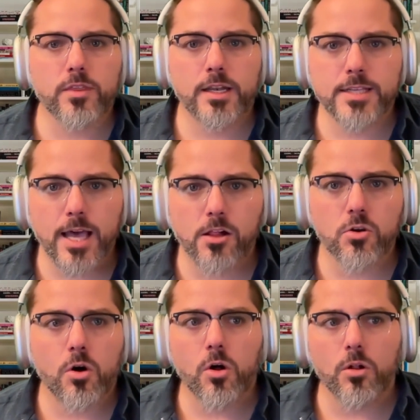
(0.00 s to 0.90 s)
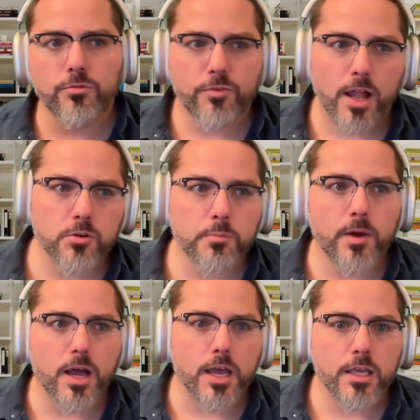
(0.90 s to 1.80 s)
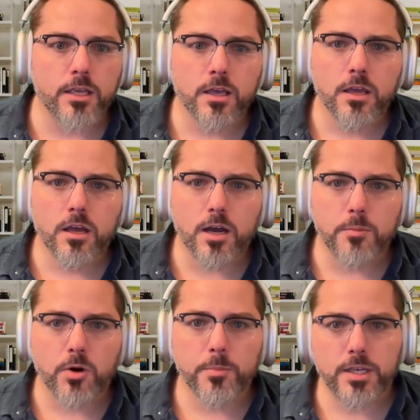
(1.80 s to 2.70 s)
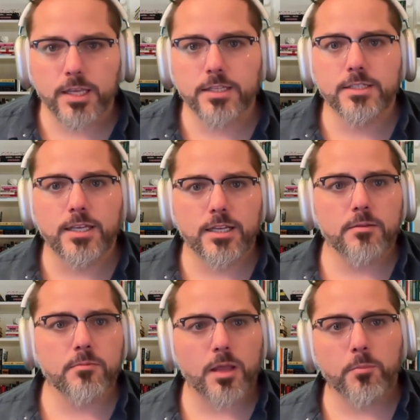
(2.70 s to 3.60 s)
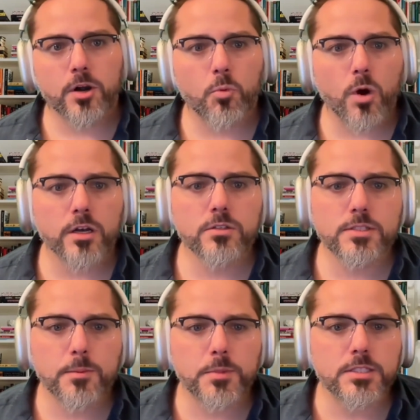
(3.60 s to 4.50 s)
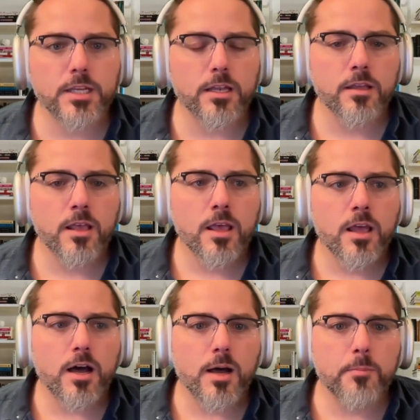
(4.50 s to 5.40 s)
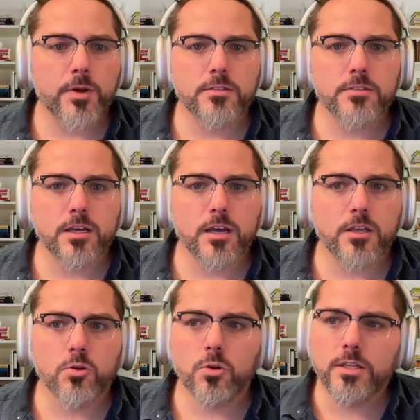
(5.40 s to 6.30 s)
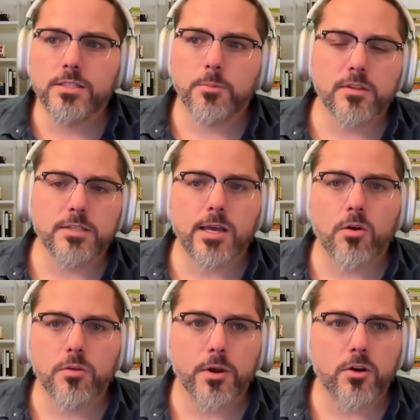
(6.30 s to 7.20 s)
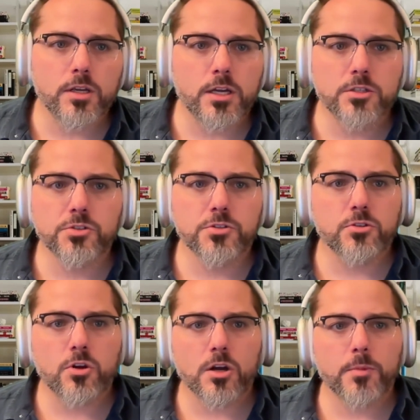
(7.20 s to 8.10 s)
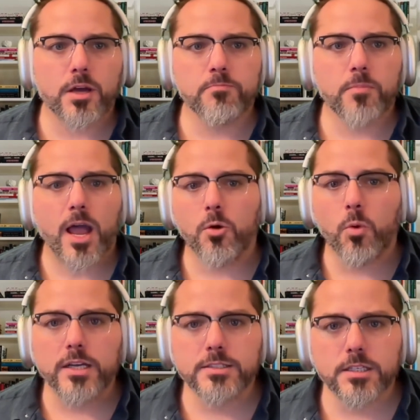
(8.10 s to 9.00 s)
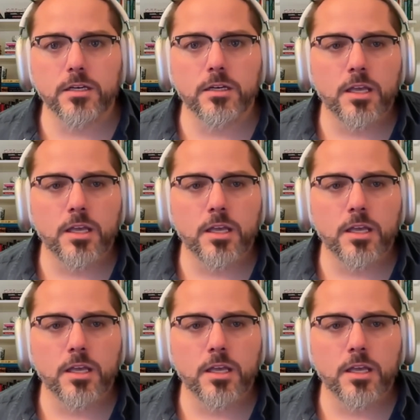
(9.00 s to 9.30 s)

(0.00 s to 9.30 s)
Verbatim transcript: is alcohol followed by uh, probably nicotine and, and, marijuana to some extent. Uh, but uh, you look at some of the South American countries, you're talking about ayahuasca,